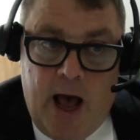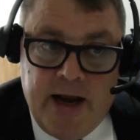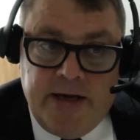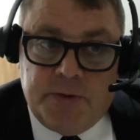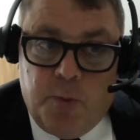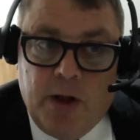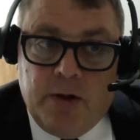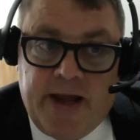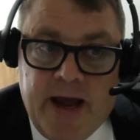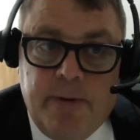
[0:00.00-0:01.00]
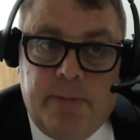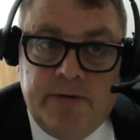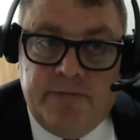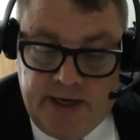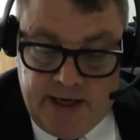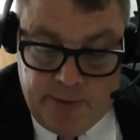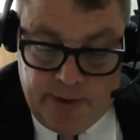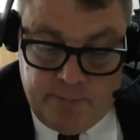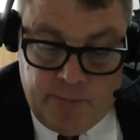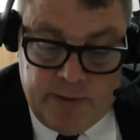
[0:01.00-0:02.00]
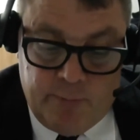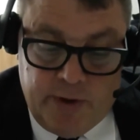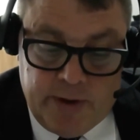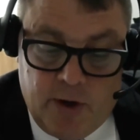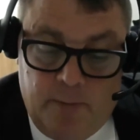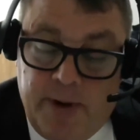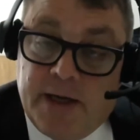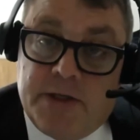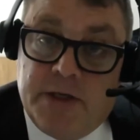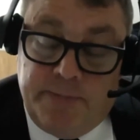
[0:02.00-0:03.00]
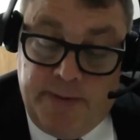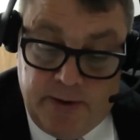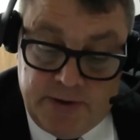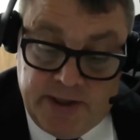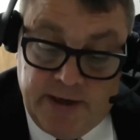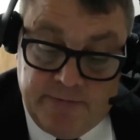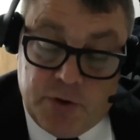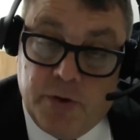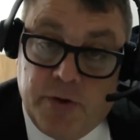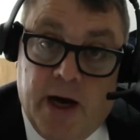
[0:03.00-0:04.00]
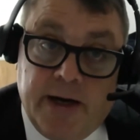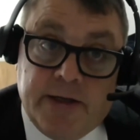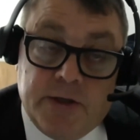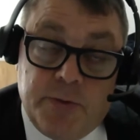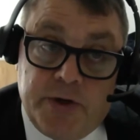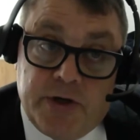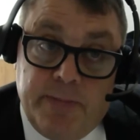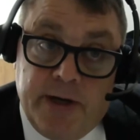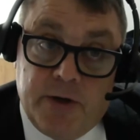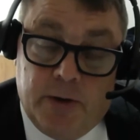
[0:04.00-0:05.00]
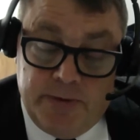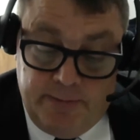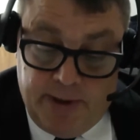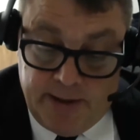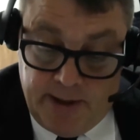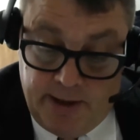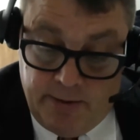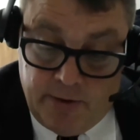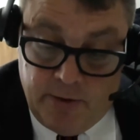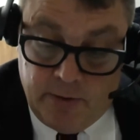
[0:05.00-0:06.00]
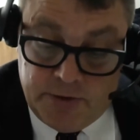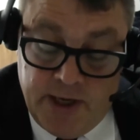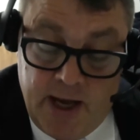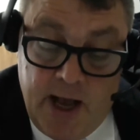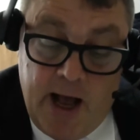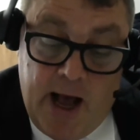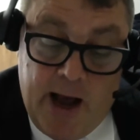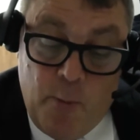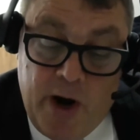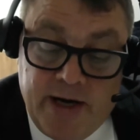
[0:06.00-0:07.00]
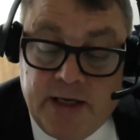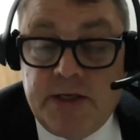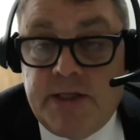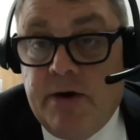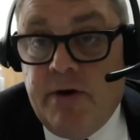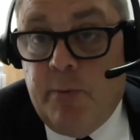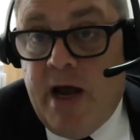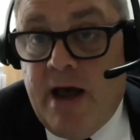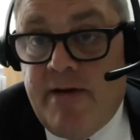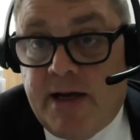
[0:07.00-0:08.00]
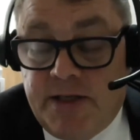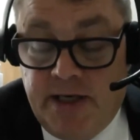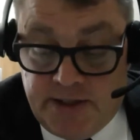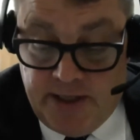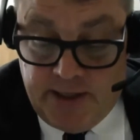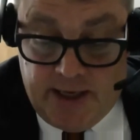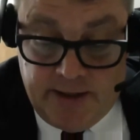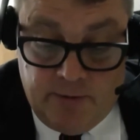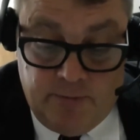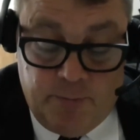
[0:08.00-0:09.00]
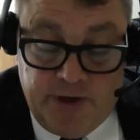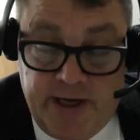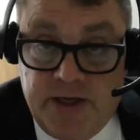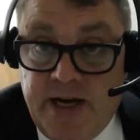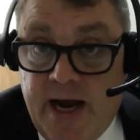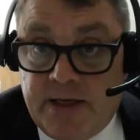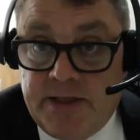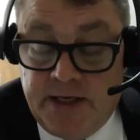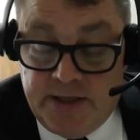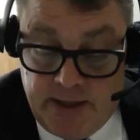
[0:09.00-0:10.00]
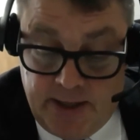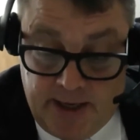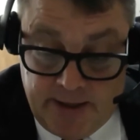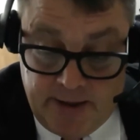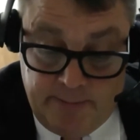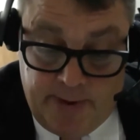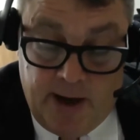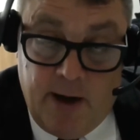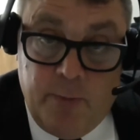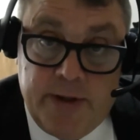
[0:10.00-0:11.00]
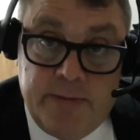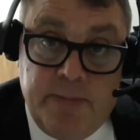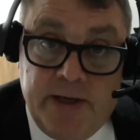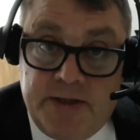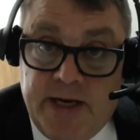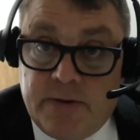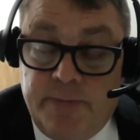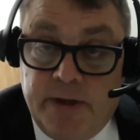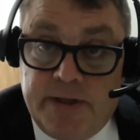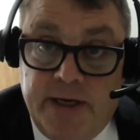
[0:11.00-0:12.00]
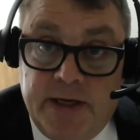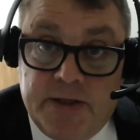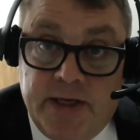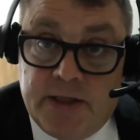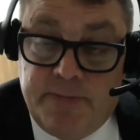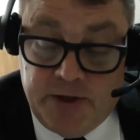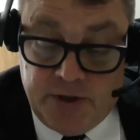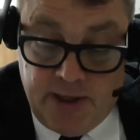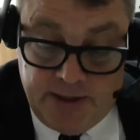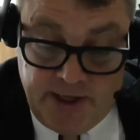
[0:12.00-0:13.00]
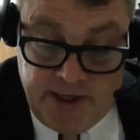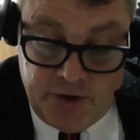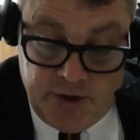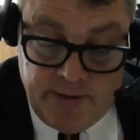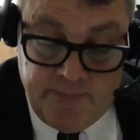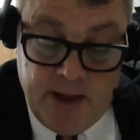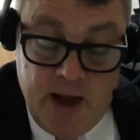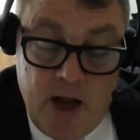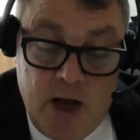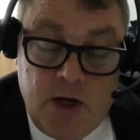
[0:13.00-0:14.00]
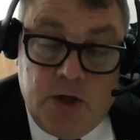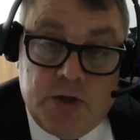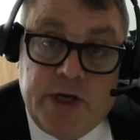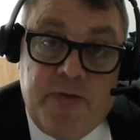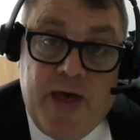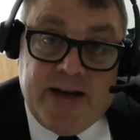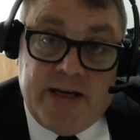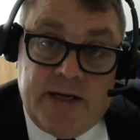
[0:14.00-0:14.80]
is well capable of dealing with complex disputes and gives good guidance which can be adopted by the lower courts. And where necessary, we have access to the London, or pretty easy access to the London bar with its expertise and its specialization. So that